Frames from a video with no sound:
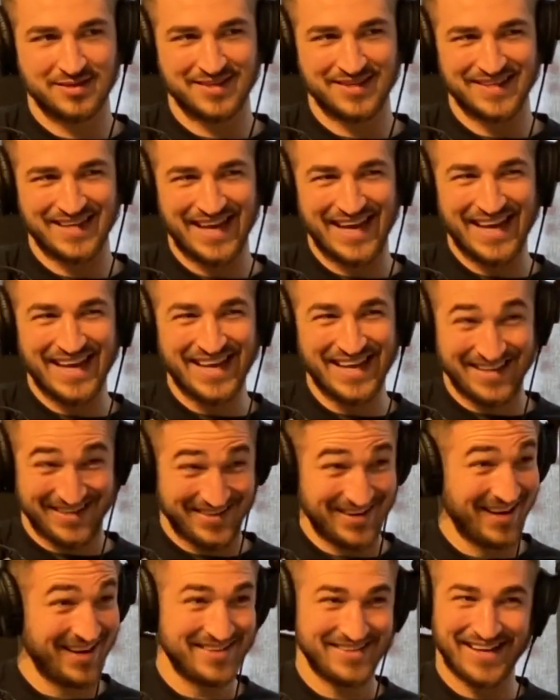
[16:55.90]
Yeah.
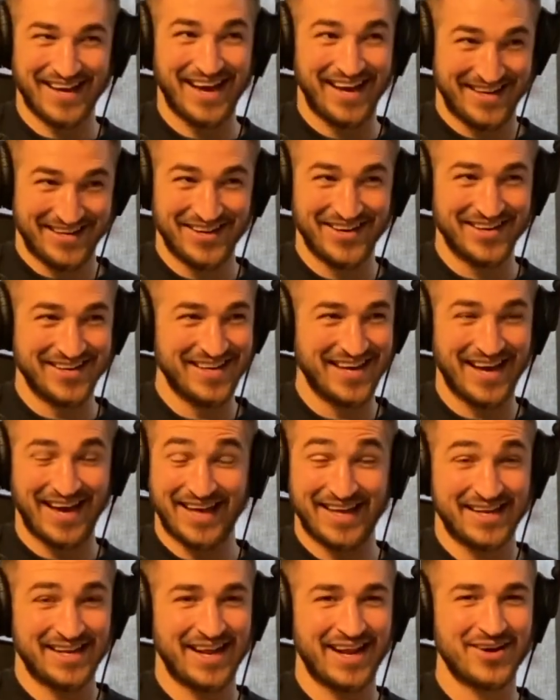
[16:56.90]
I know. Yeah.
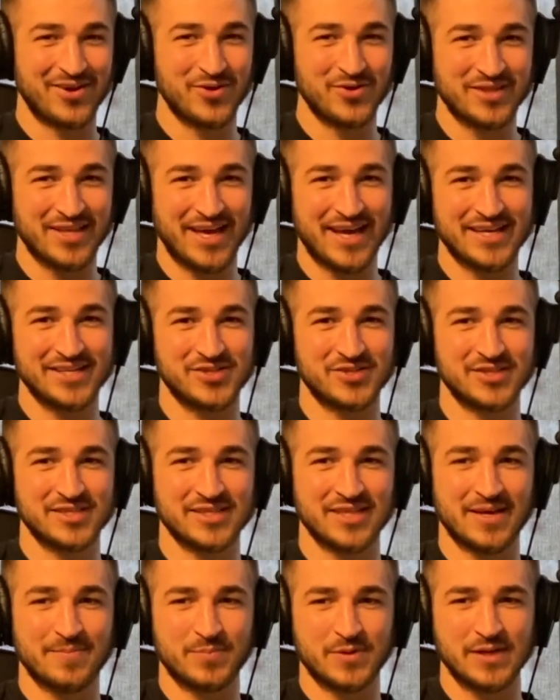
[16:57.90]
I don't know what the answer is in
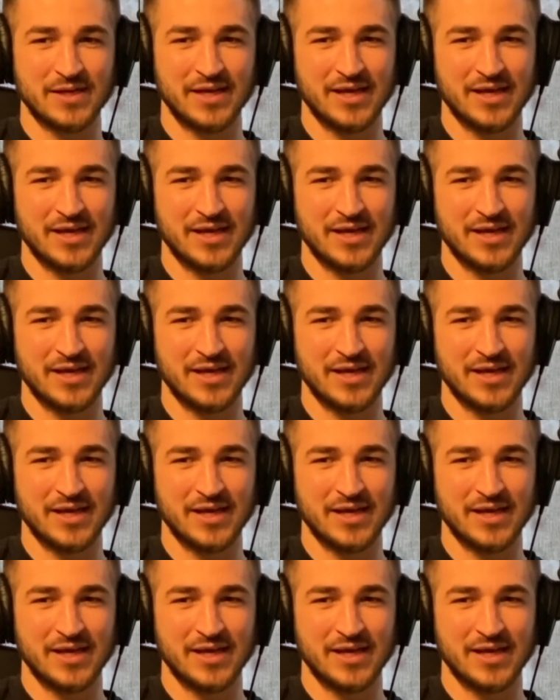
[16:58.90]
that, but